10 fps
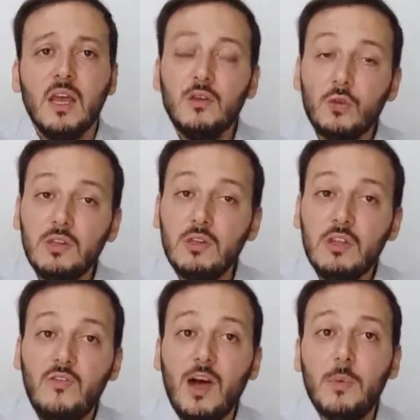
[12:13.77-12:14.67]
You don't need to
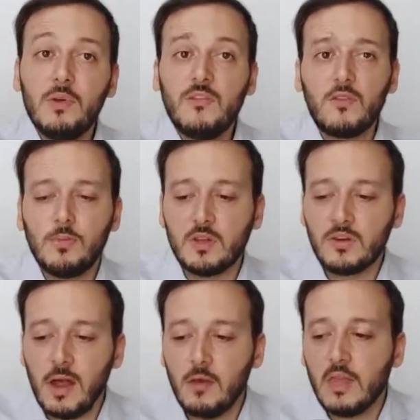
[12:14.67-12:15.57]
develop it from the
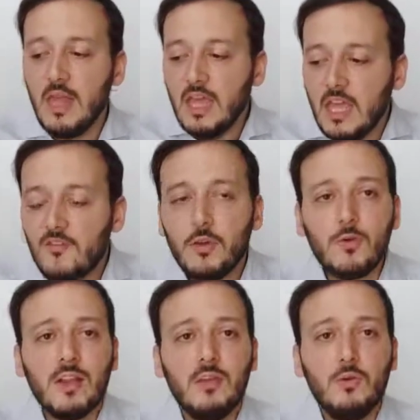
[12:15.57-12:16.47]
ground if you're
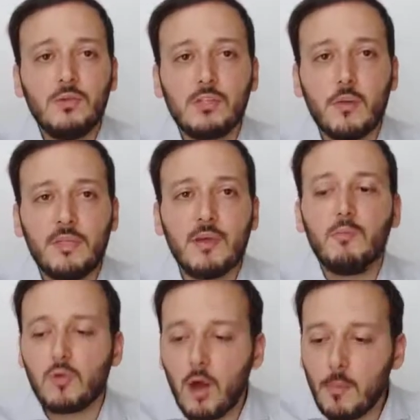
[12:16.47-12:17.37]
already doing something
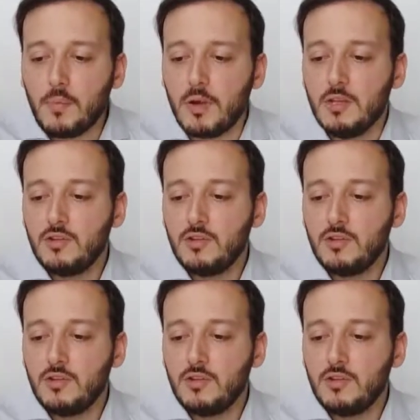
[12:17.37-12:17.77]
properly.